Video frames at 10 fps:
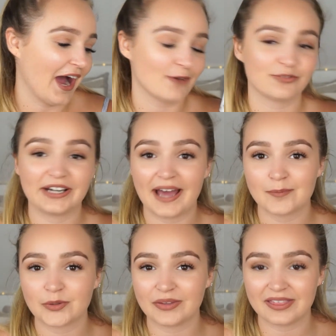I'm really
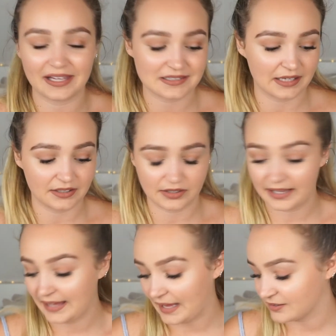happy with these, and they're,
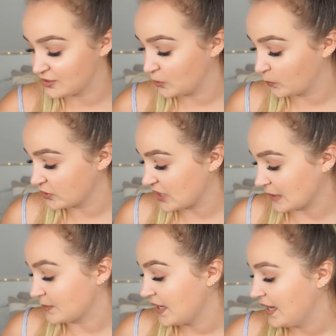again, super
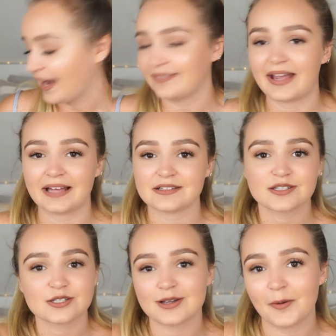cheap. And they had
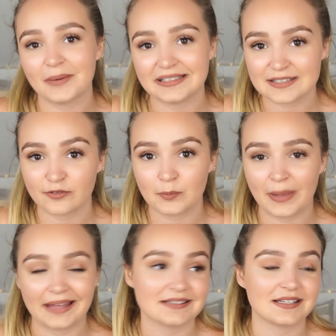so many different
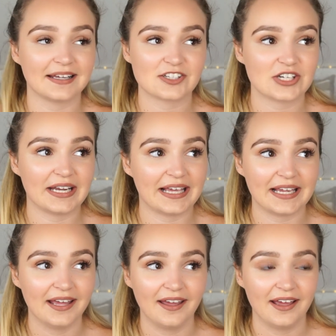pins,
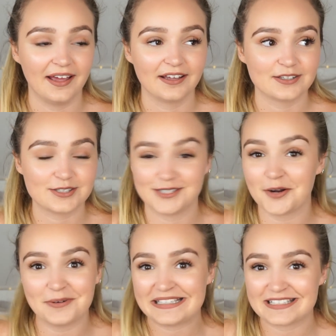literally
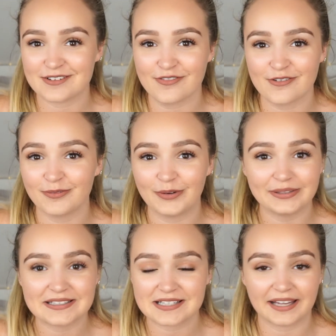so many different
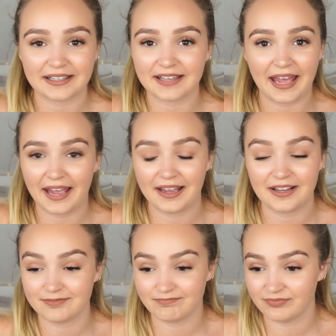ones, like
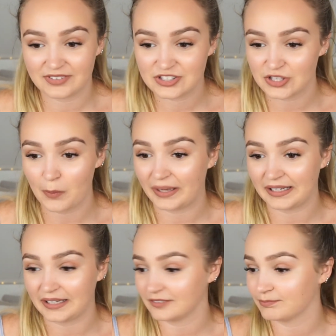so
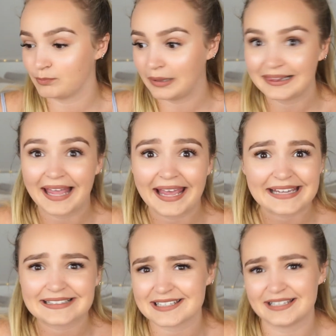many
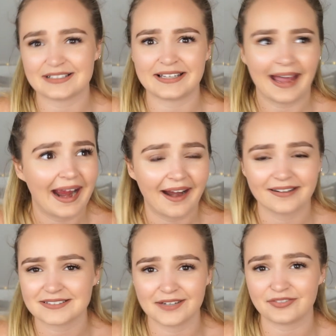planes and
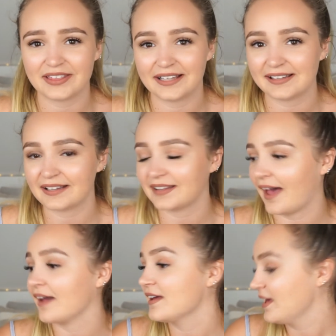cars and everything like
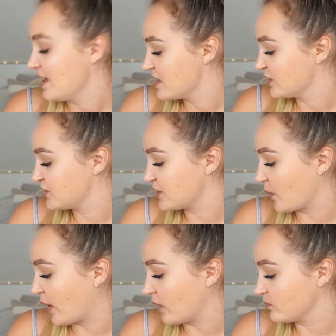that.
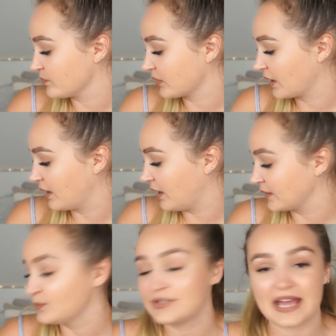So
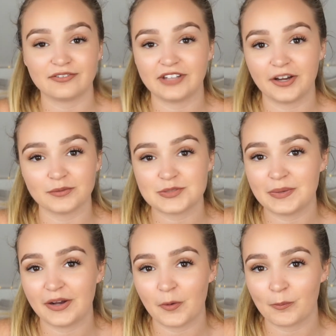I'm definitely going to
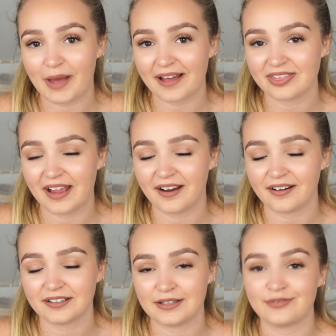be going back
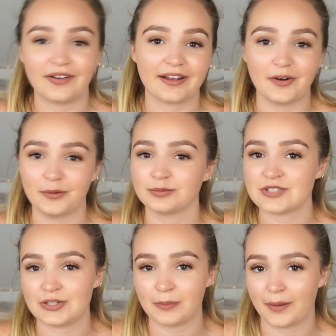there if I go
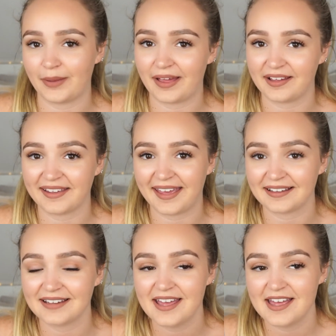to Marbella
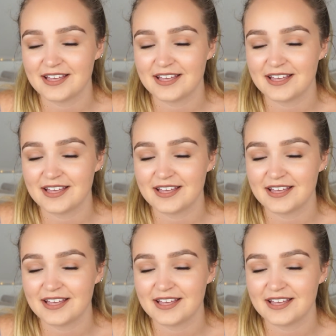again.